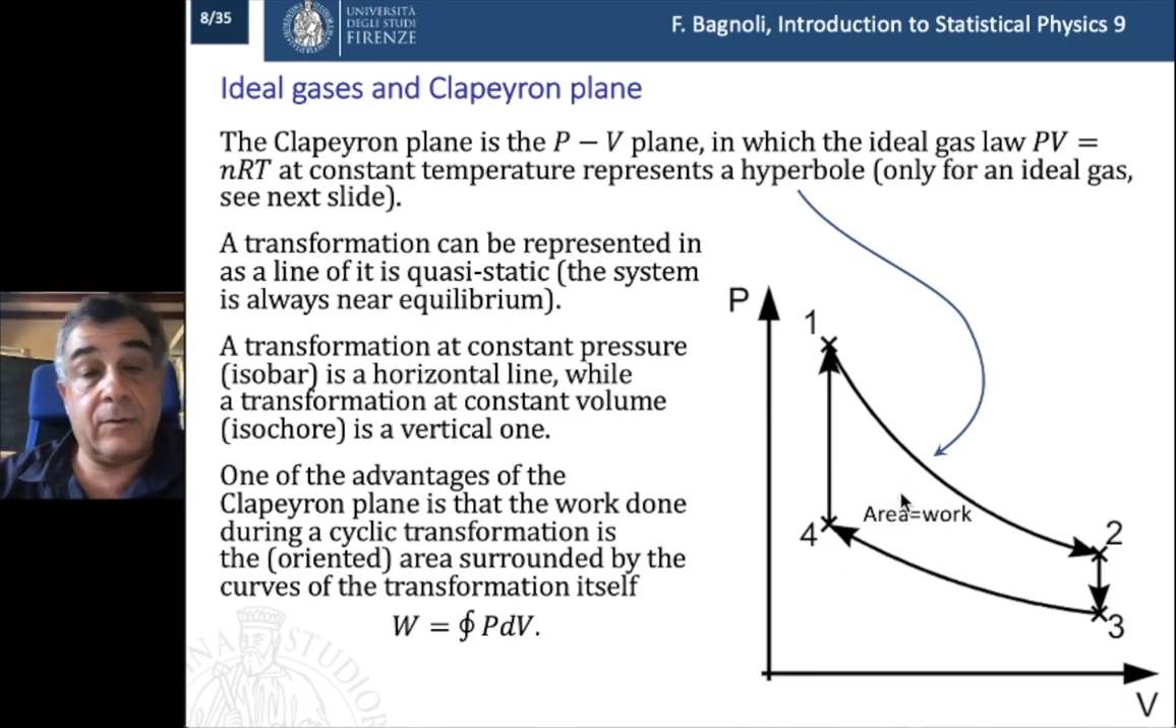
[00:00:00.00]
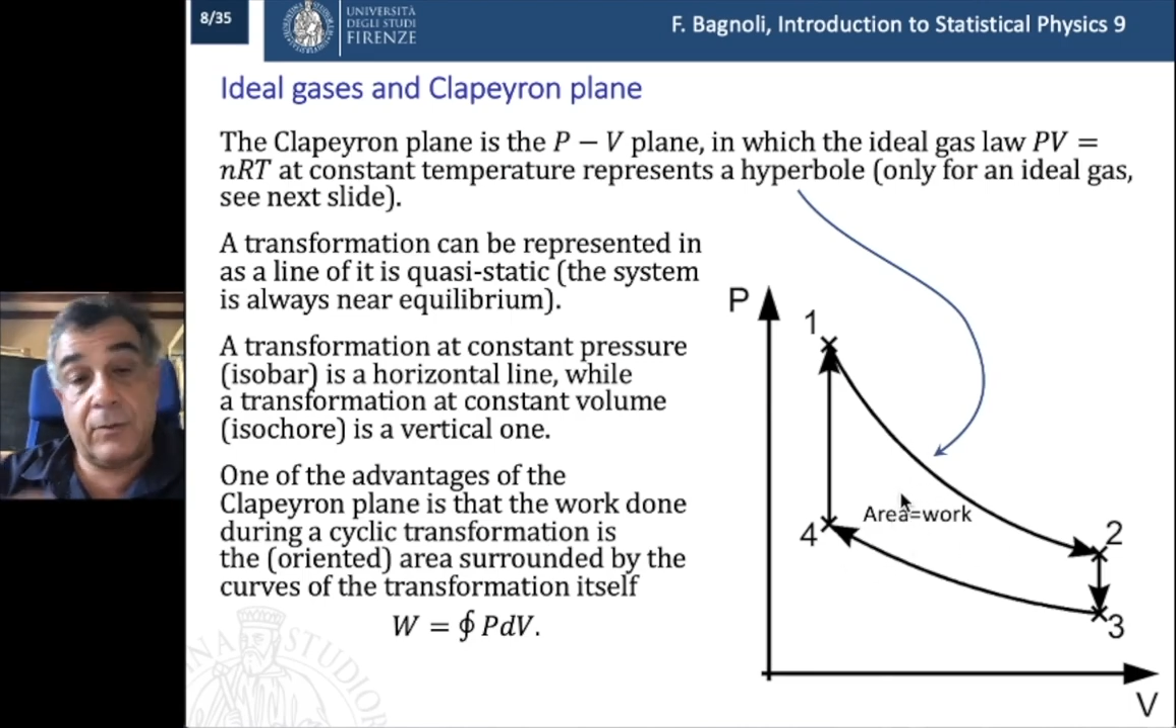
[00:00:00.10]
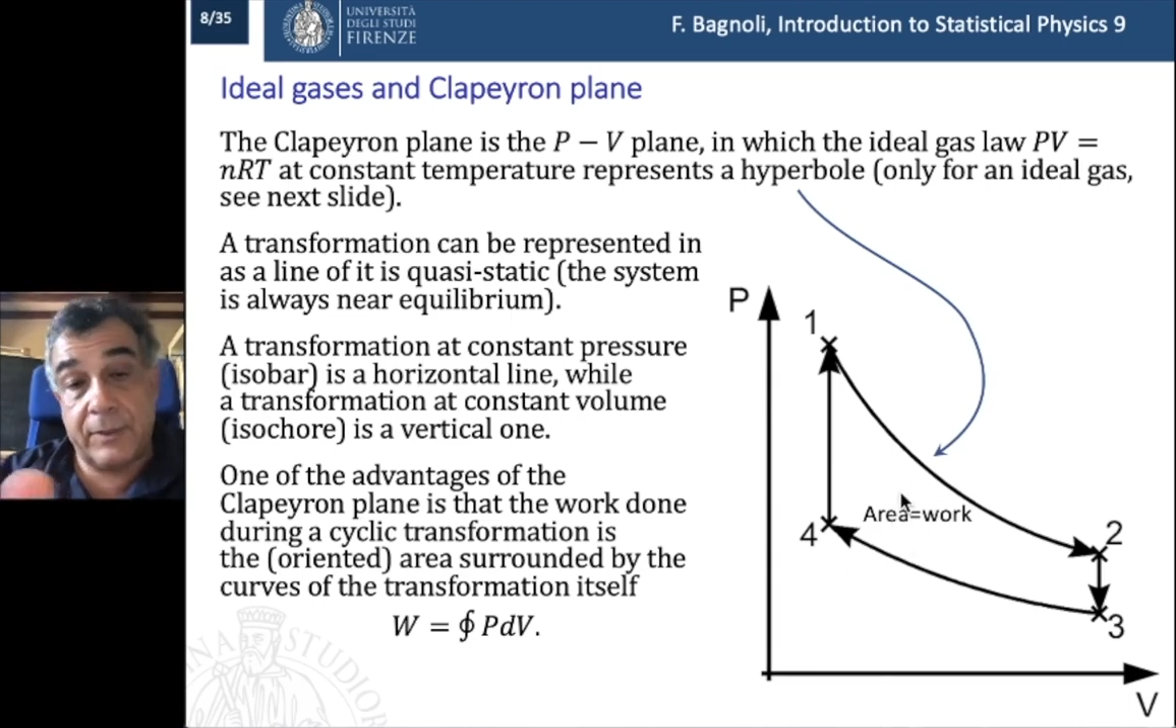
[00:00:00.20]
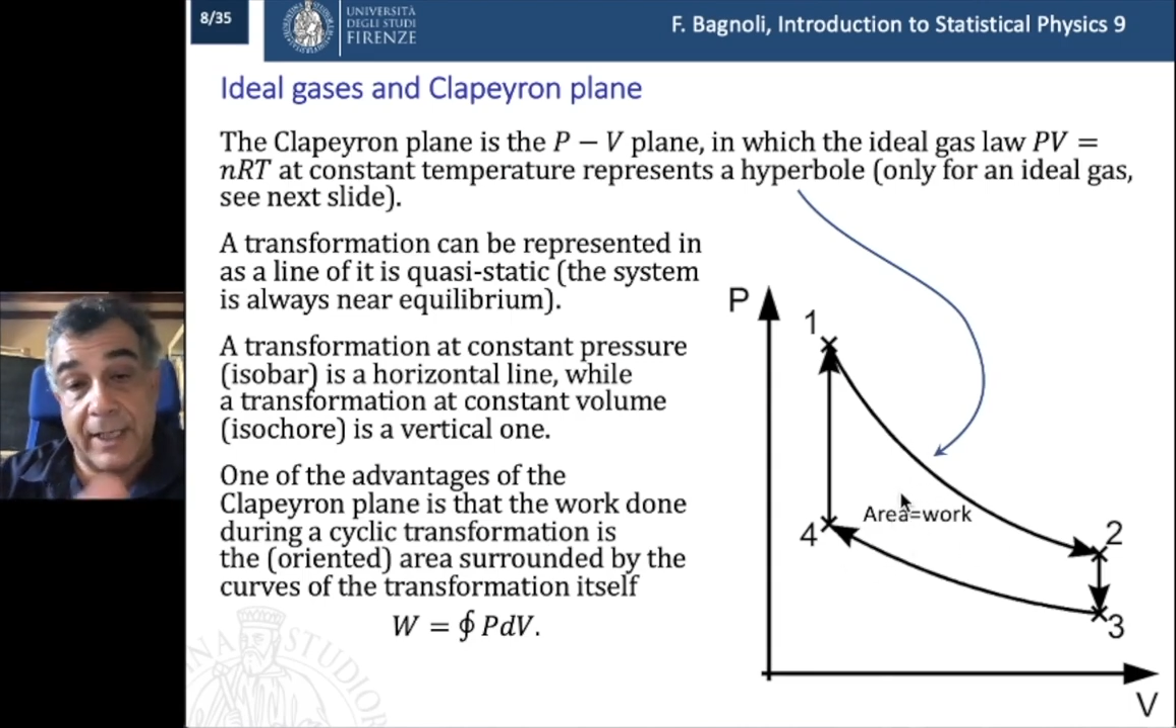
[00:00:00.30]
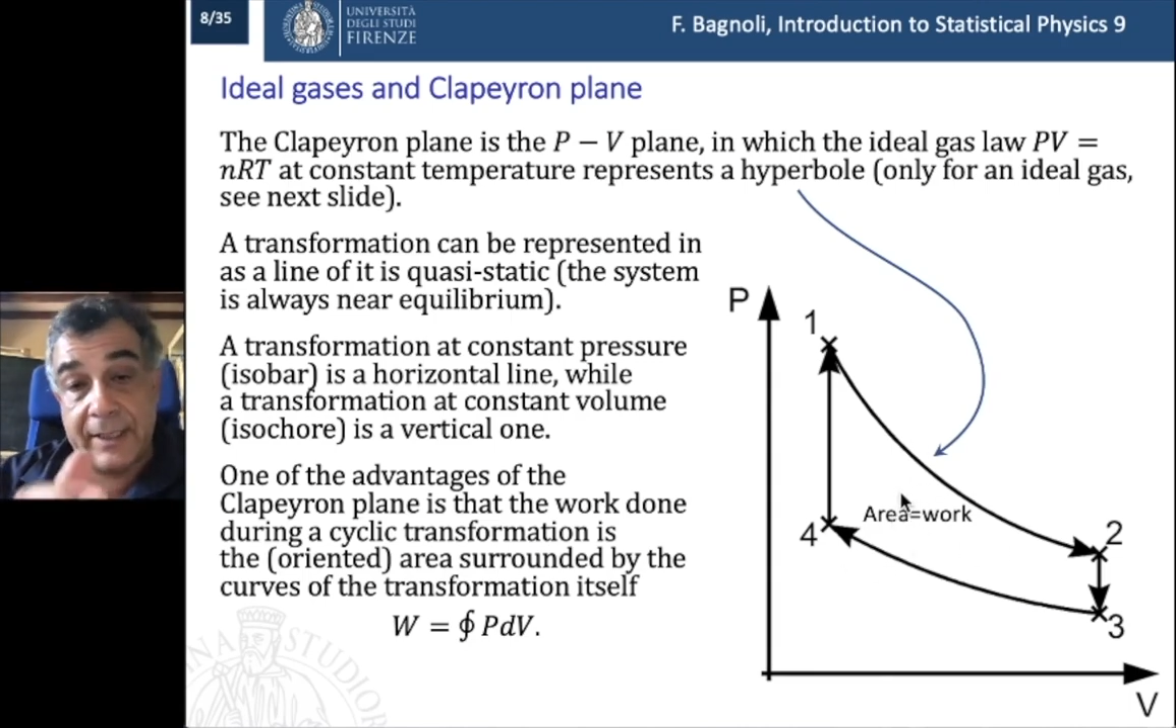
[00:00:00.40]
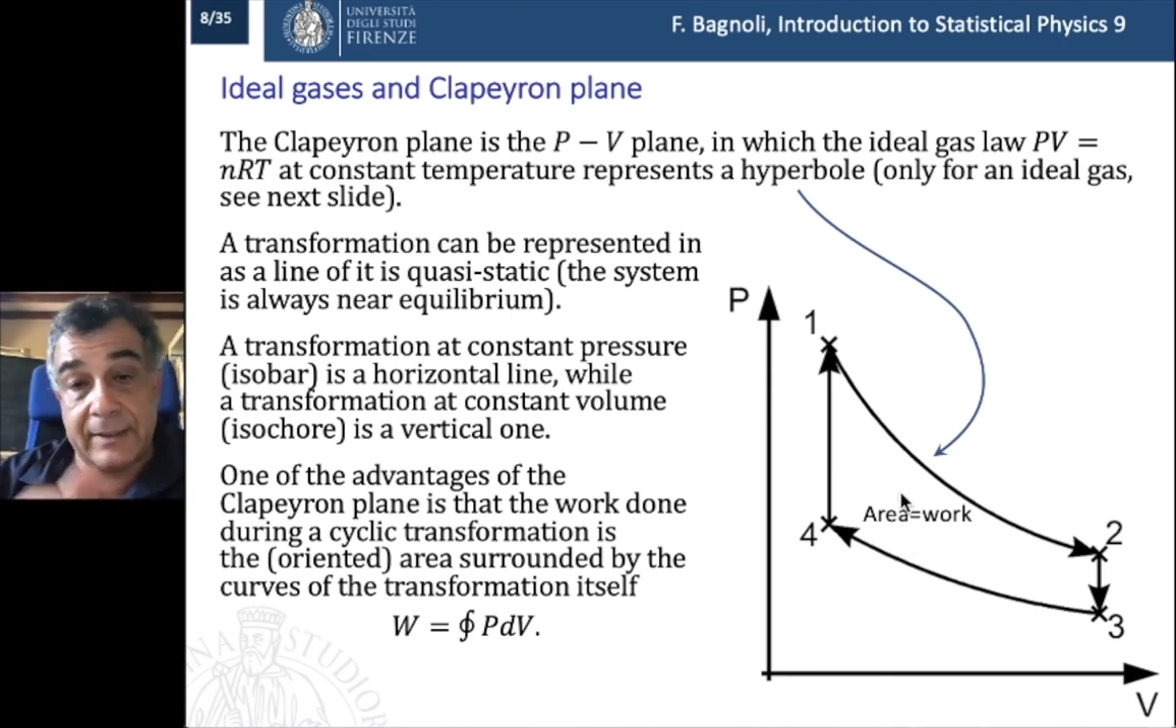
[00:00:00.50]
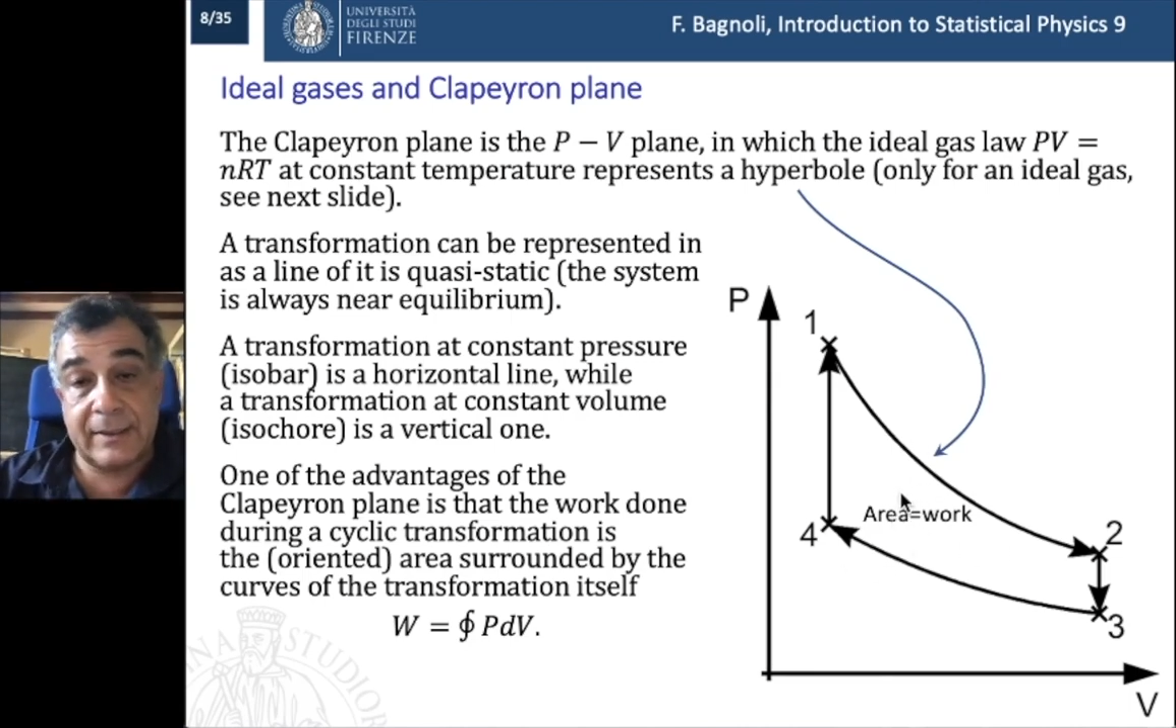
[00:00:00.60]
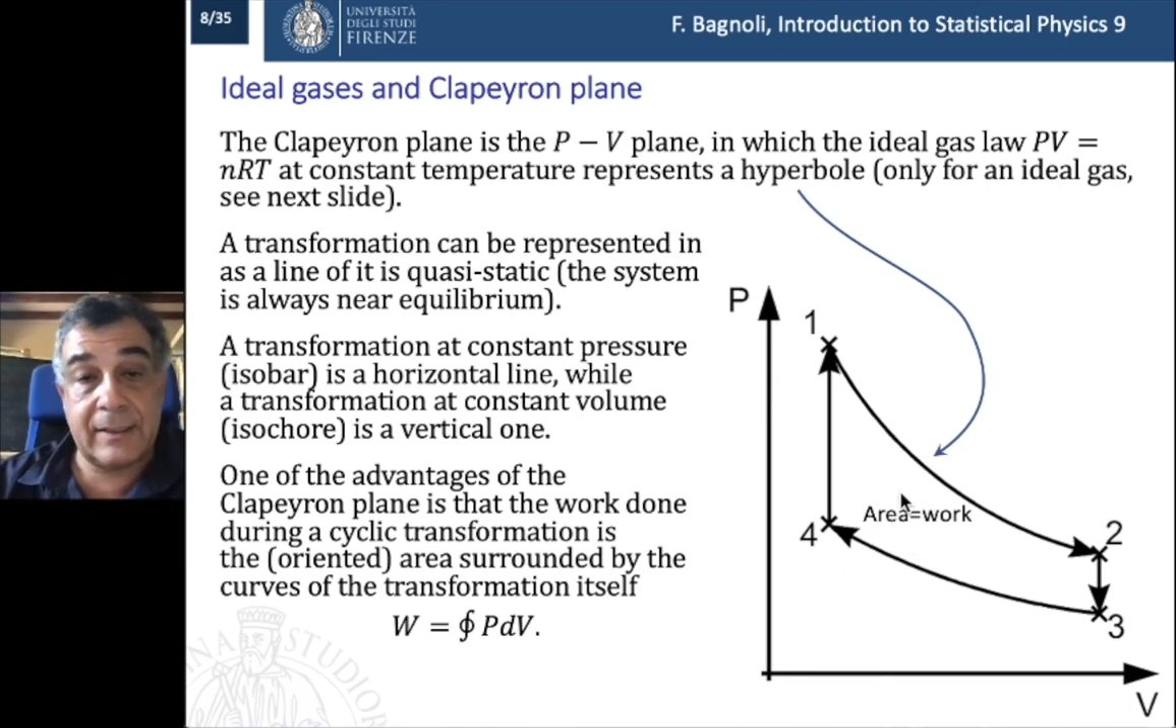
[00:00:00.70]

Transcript: oriented,